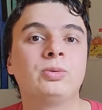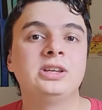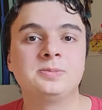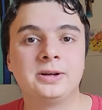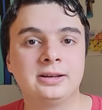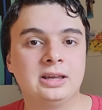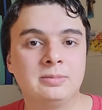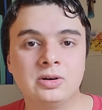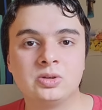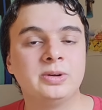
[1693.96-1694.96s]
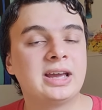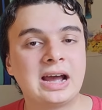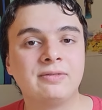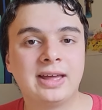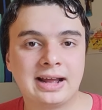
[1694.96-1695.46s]
respawn game modes, we
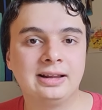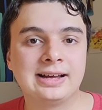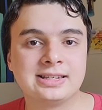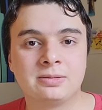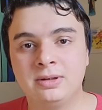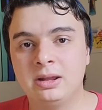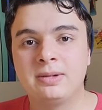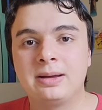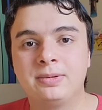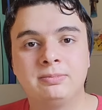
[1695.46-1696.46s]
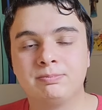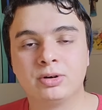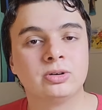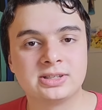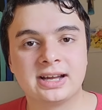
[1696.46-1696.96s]
have that classic mini map, and
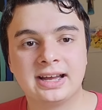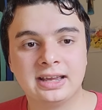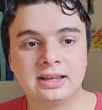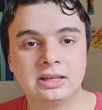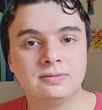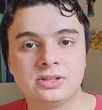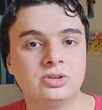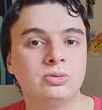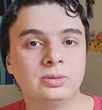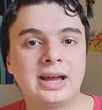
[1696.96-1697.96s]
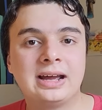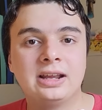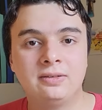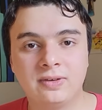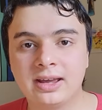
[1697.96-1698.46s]
Bird's Eye gives you that
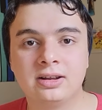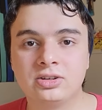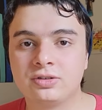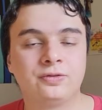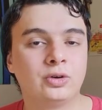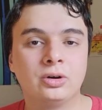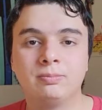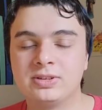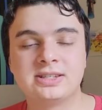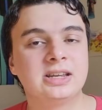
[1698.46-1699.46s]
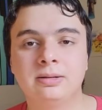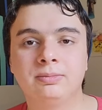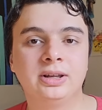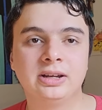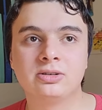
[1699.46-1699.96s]
advantage for seeing
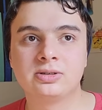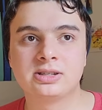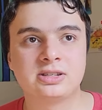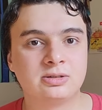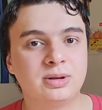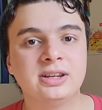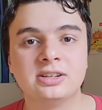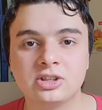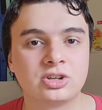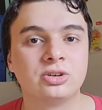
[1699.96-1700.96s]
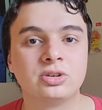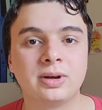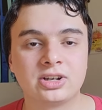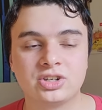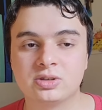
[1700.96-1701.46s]
players pinged in certain
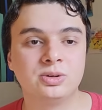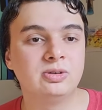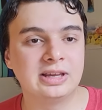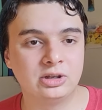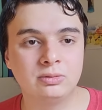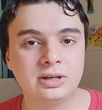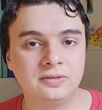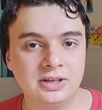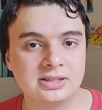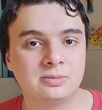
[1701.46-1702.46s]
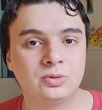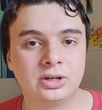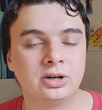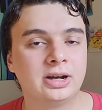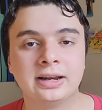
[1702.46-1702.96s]
directions when you get UAVs and
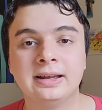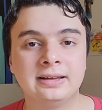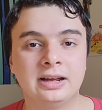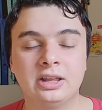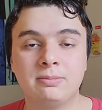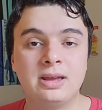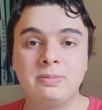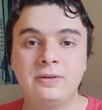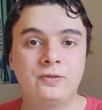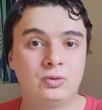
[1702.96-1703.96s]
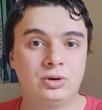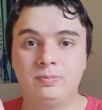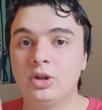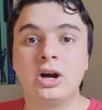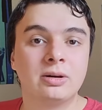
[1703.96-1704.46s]
whatnot. And then maybe for
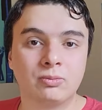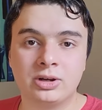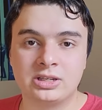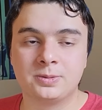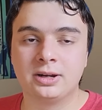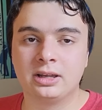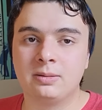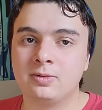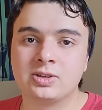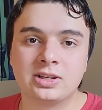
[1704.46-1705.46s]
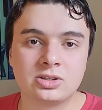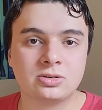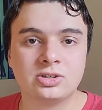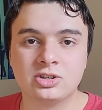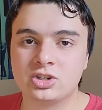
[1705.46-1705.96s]
non respawn game modes like
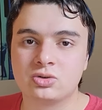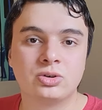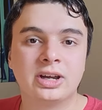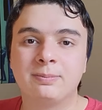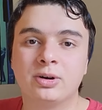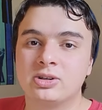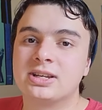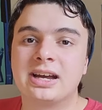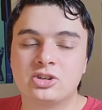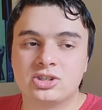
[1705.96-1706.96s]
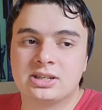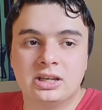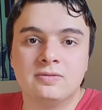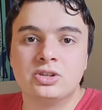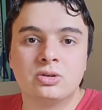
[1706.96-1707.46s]
Search and Destroy, Bird's Eye just
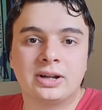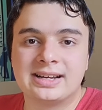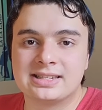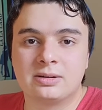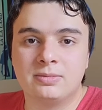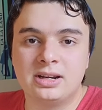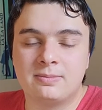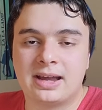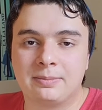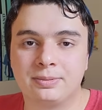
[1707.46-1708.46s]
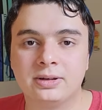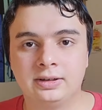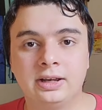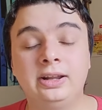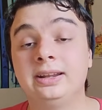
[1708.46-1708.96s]
gives you classic mini map
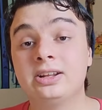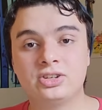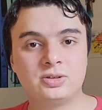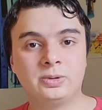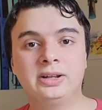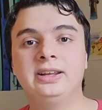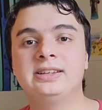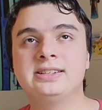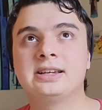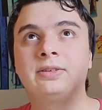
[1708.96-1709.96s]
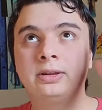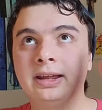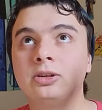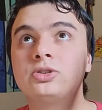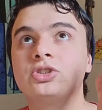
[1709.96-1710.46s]
and like that's just one of the ideas I have.
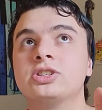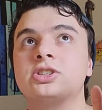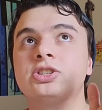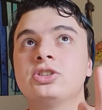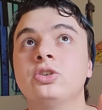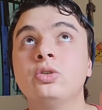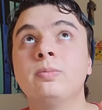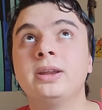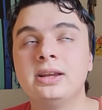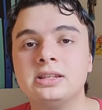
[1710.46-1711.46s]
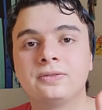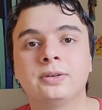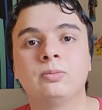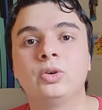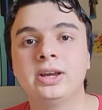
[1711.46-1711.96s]
Like, there's just so many
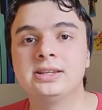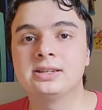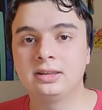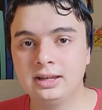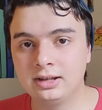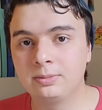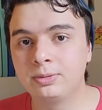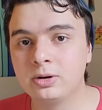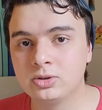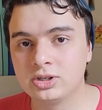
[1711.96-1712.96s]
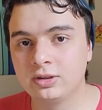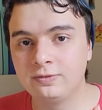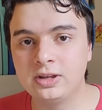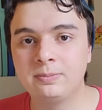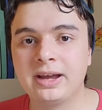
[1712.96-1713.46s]
different ways that they can approach the
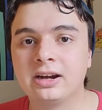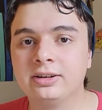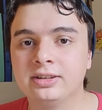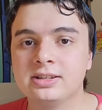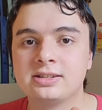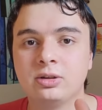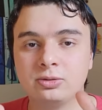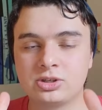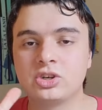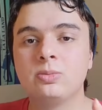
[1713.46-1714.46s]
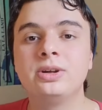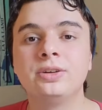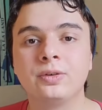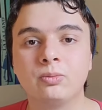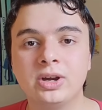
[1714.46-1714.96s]
feedback on this. There's so many
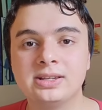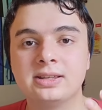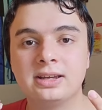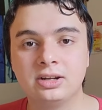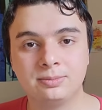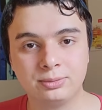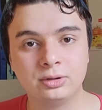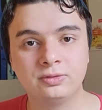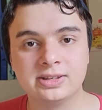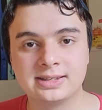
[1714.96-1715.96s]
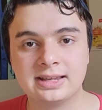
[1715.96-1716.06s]
different ways they can improve this